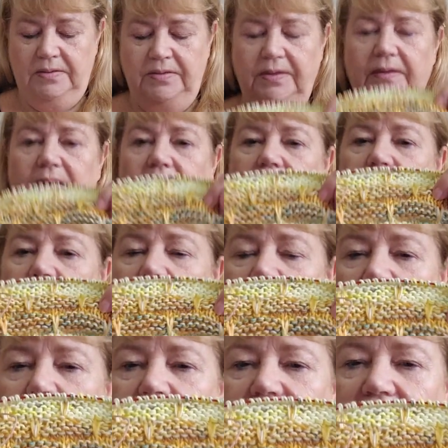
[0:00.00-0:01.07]
the
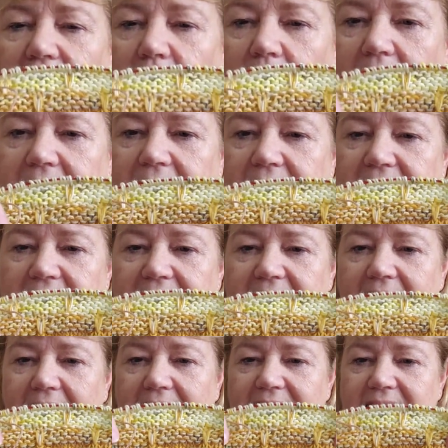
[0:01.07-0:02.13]
day one
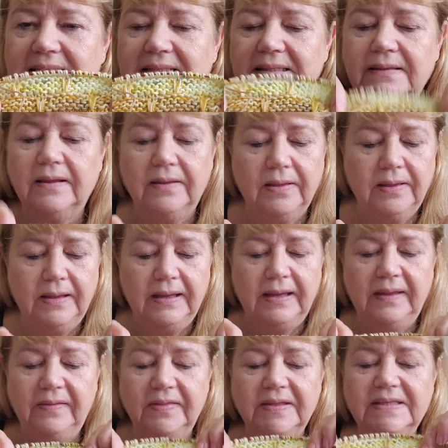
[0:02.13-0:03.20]
starts
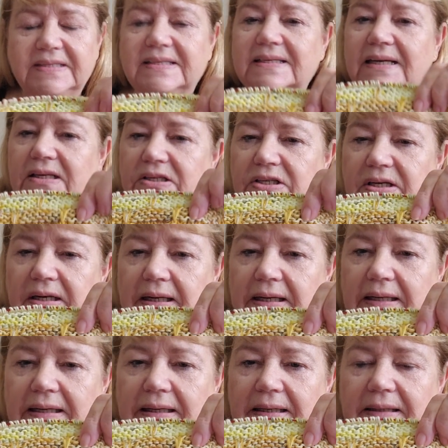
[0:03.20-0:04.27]
in this section
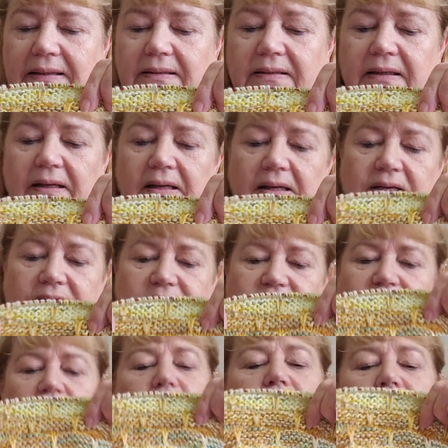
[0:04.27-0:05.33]
here.
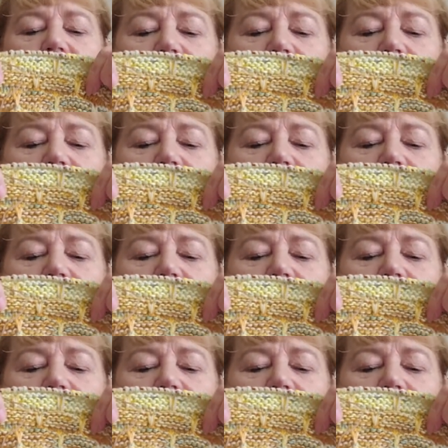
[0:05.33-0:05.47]
So